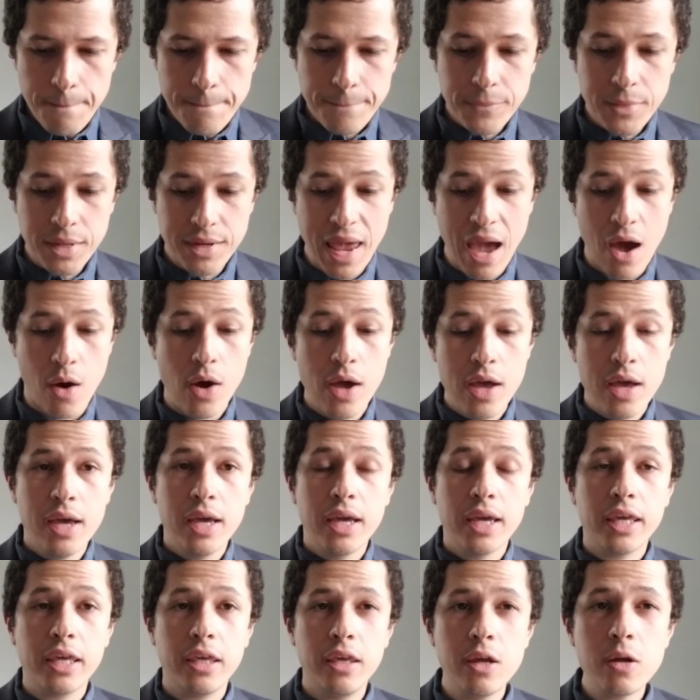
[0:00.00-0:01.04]
Now,
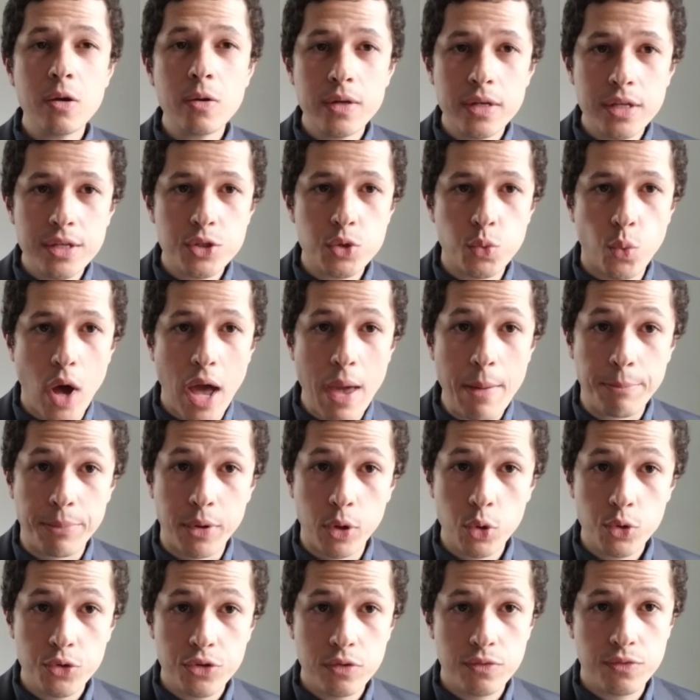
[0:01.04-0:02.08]
here is why
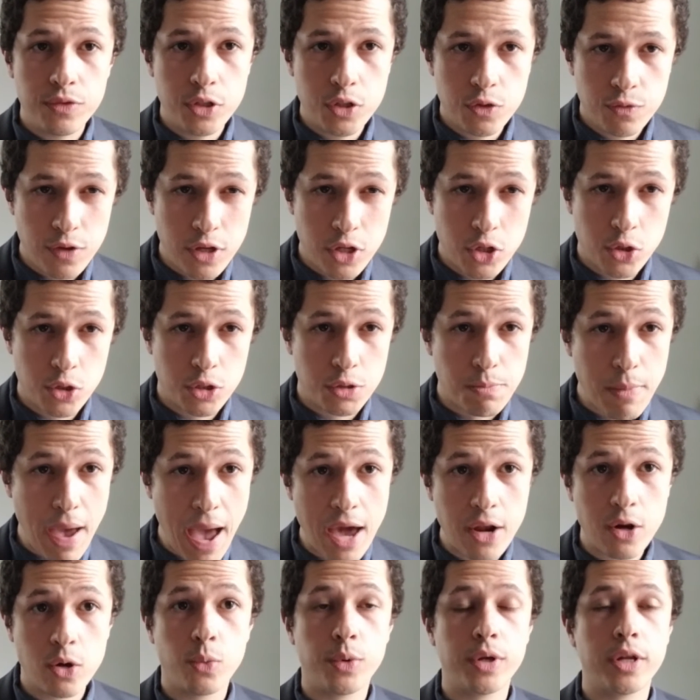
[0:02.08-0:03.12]
both of these features
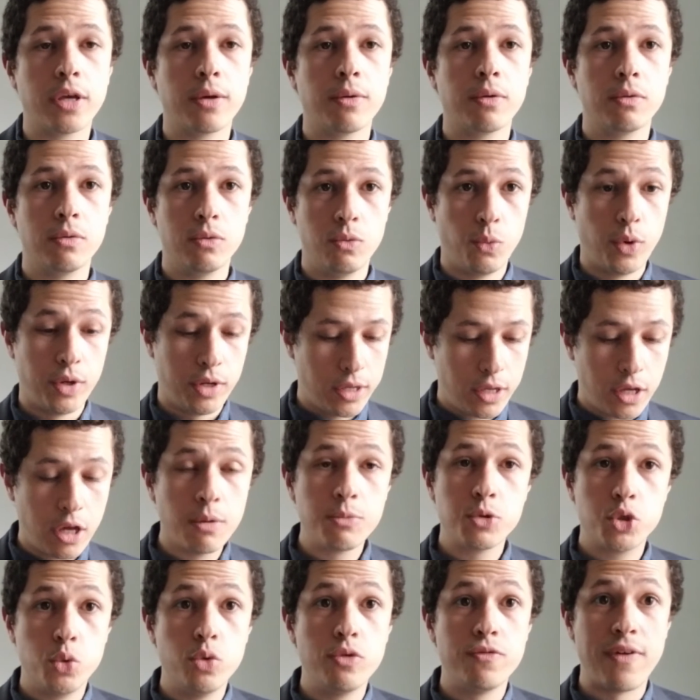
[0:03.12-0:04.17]
matter when it
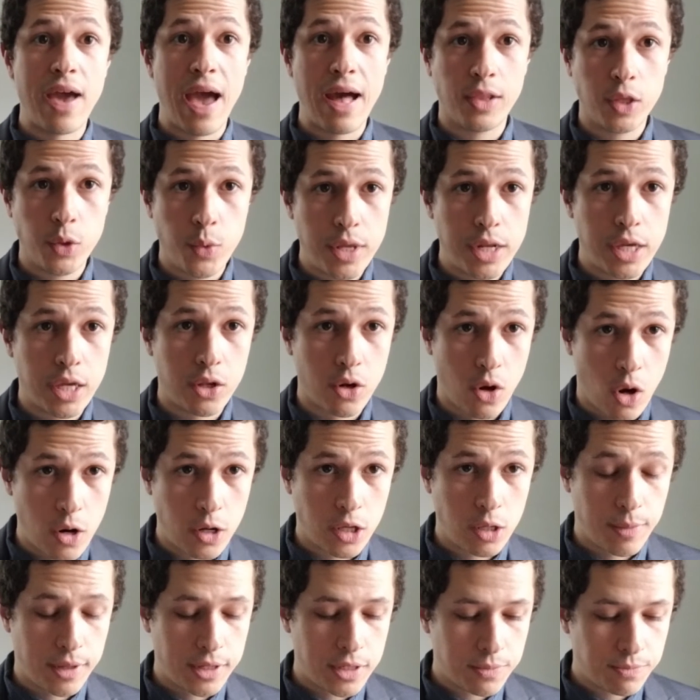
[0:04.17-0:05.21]
comes to evaluating an
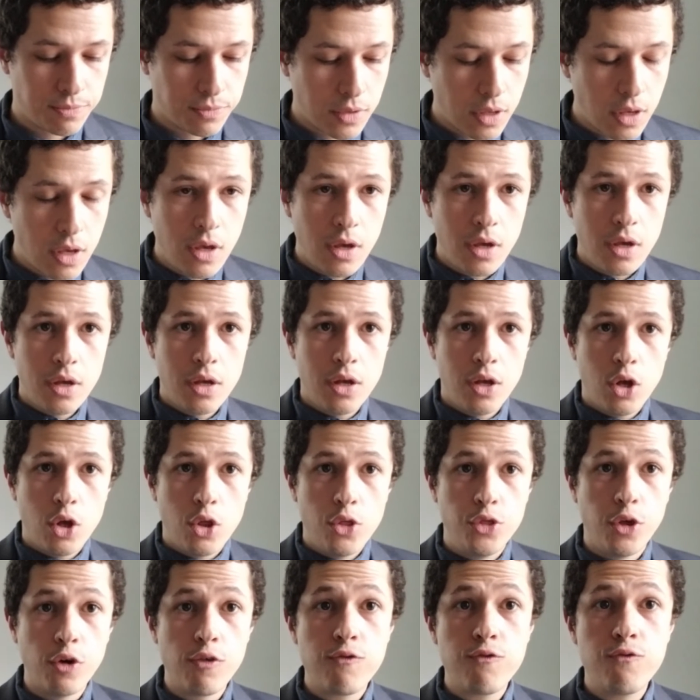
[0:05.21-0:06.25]
argument.
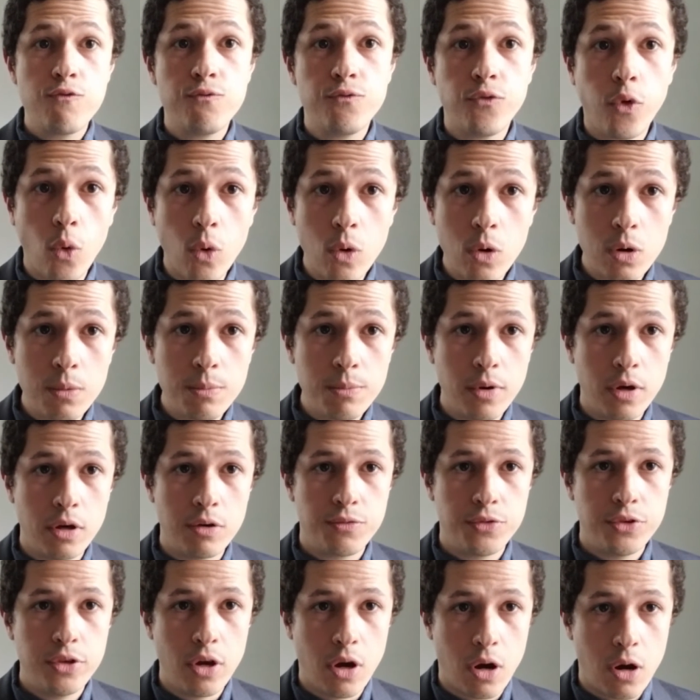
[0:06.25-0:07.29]
The form of
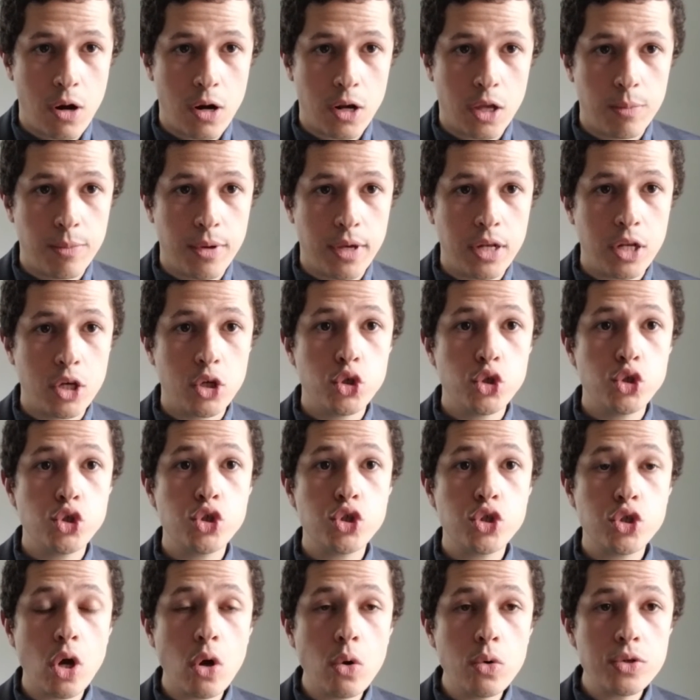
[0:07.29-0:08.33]
the argument
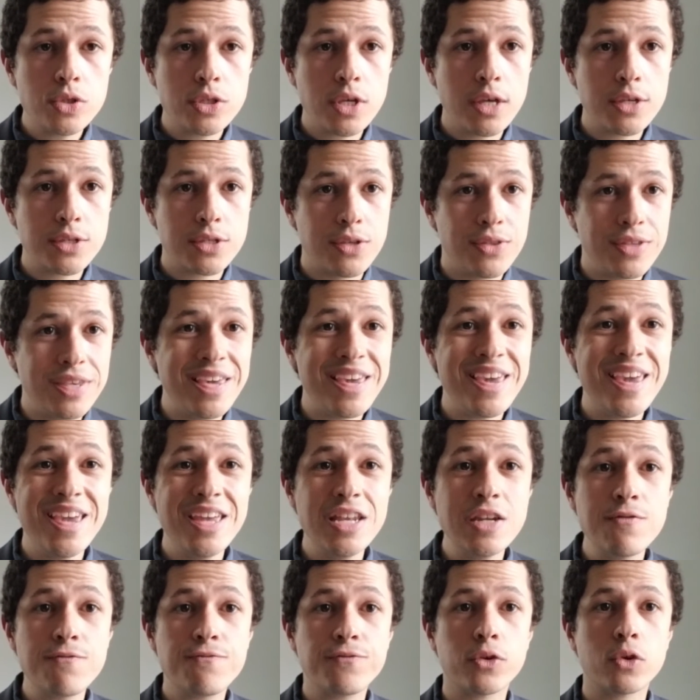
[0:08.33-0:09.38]
shows us the
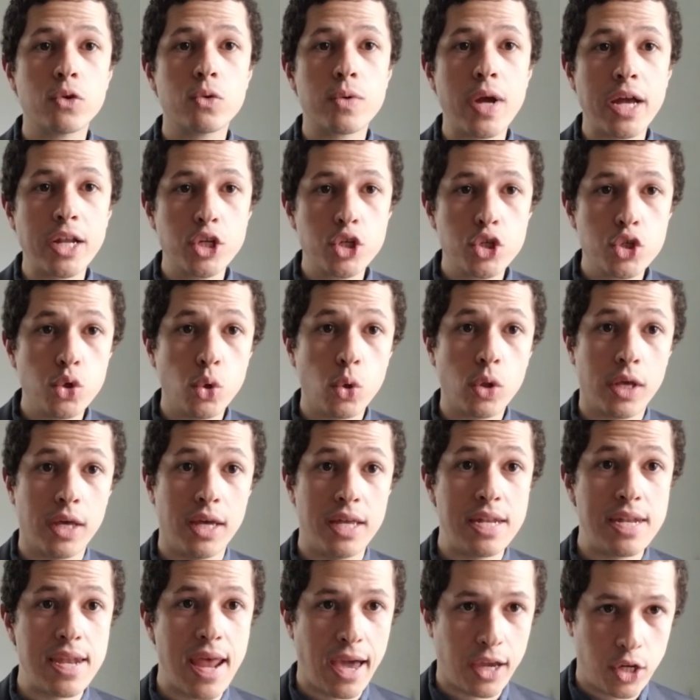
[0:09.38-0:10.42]
inferential
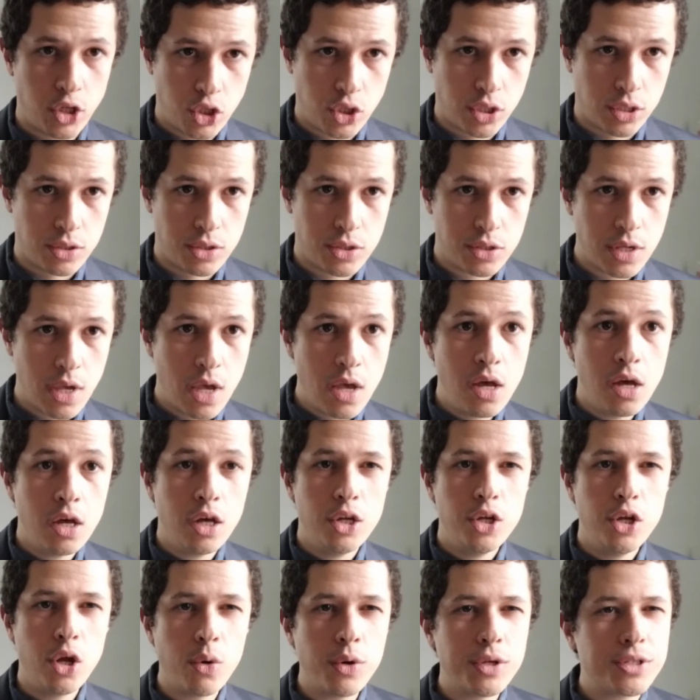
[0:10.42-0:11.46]
connections.
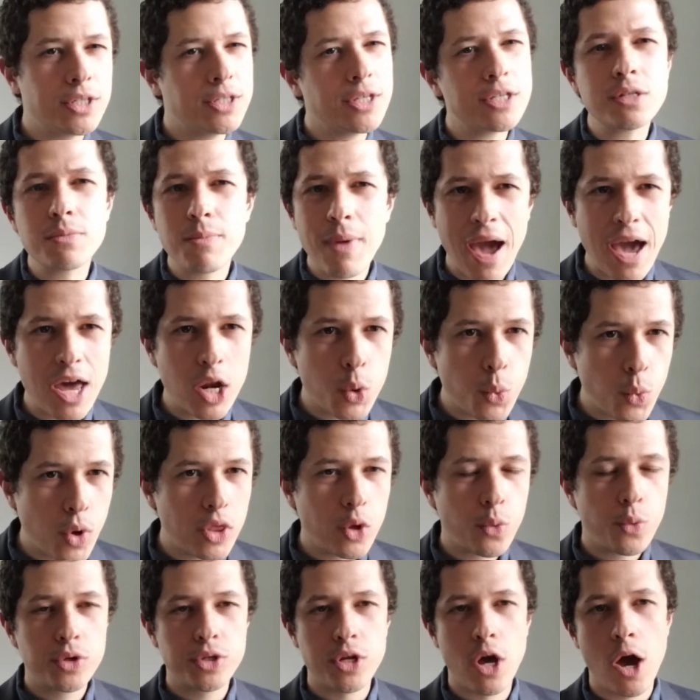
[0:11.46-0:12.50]
Notice it doesn't matter whether
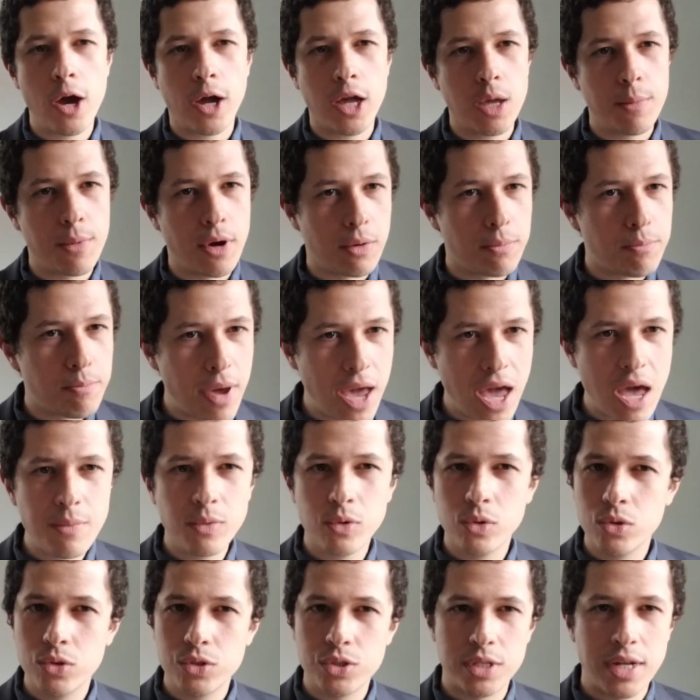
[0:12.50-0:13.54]
we're talking about
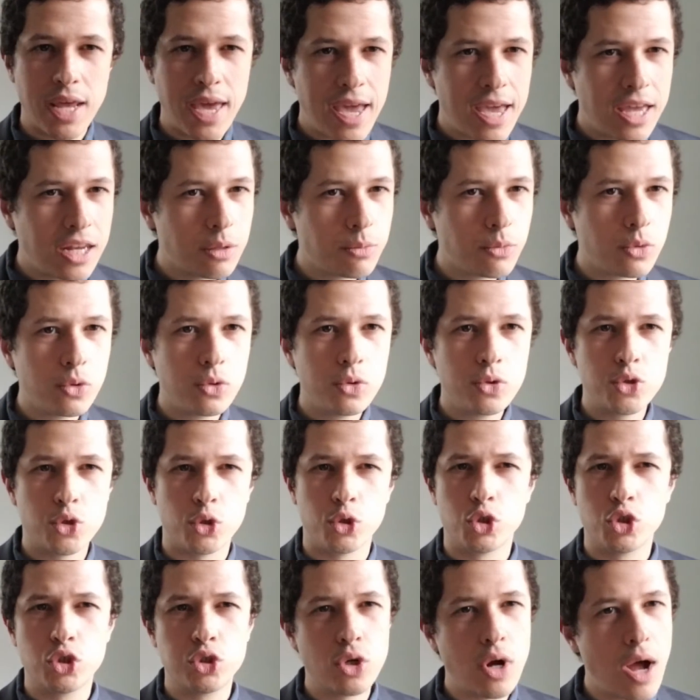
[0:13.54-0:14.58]
mammals and animals or
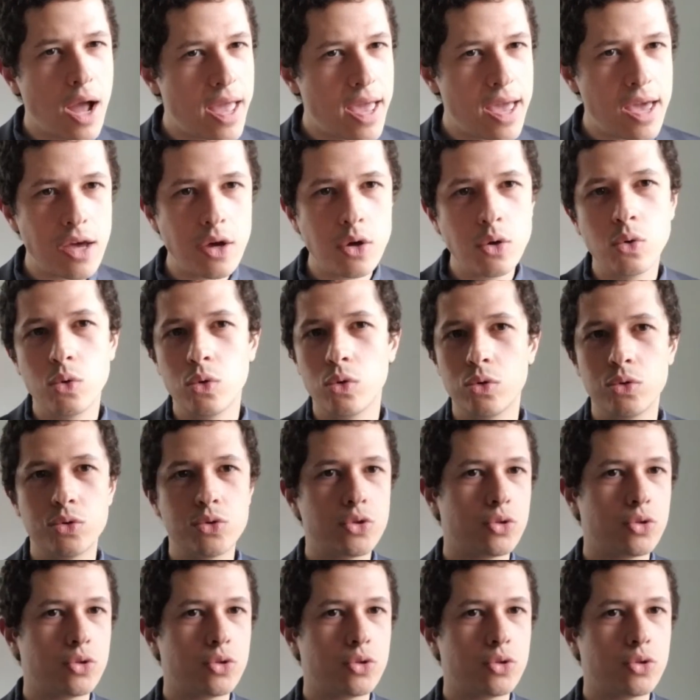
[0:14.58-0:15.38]
triangles